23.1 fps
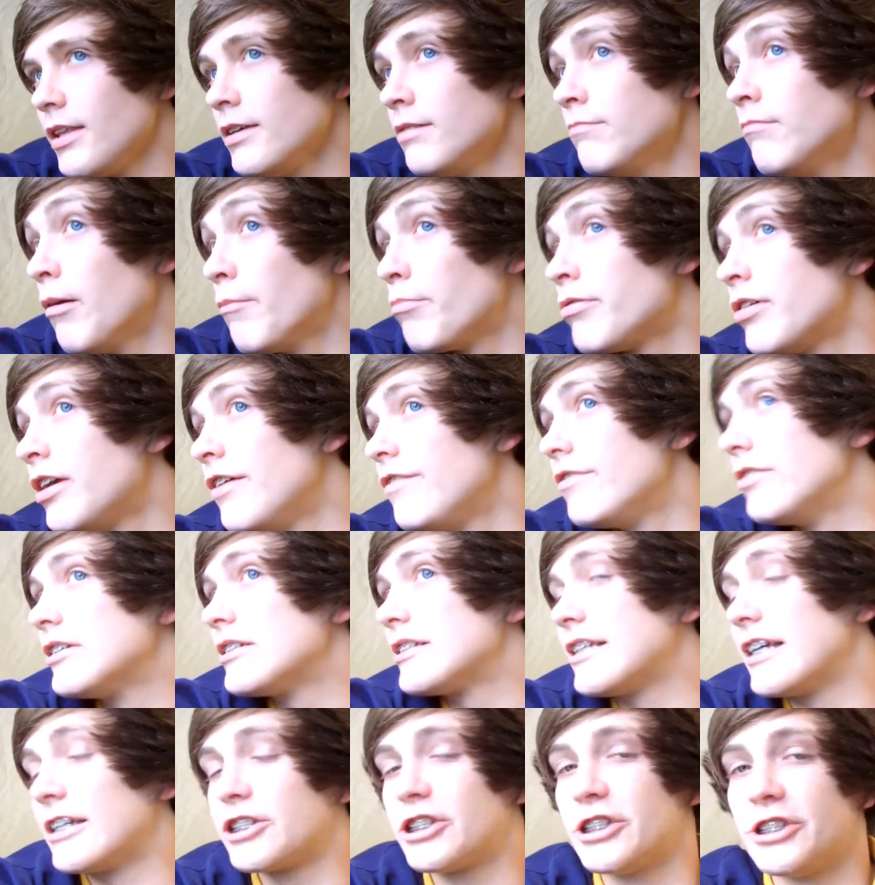my previous
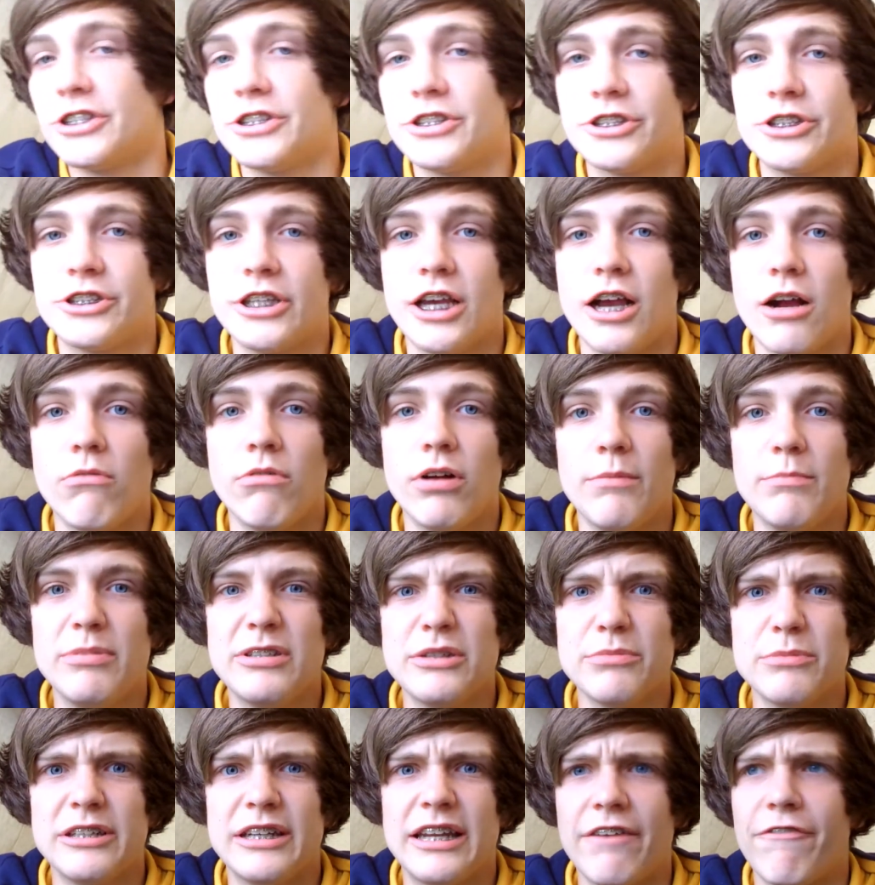sessions, so uh, it'd be
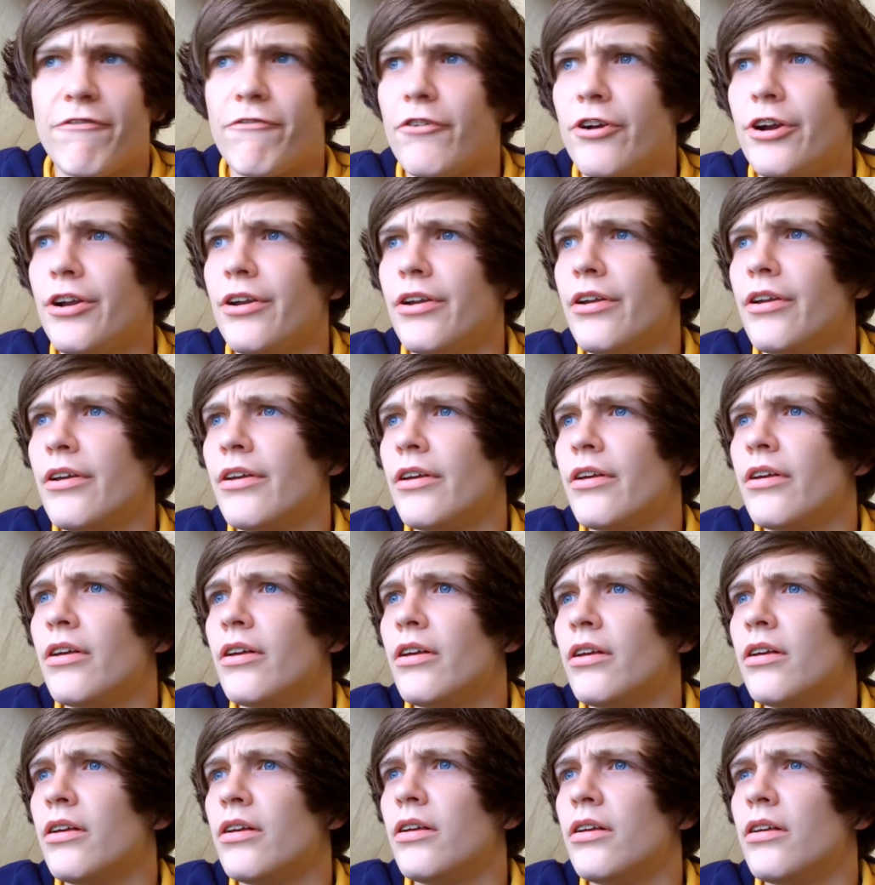something different.
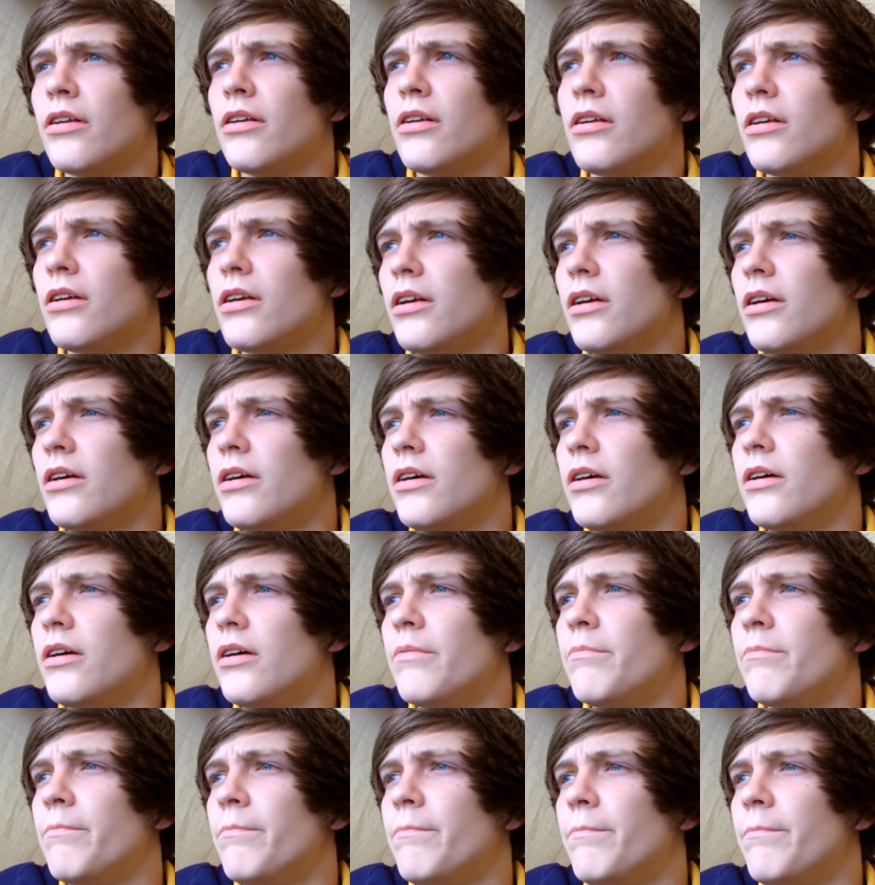Um...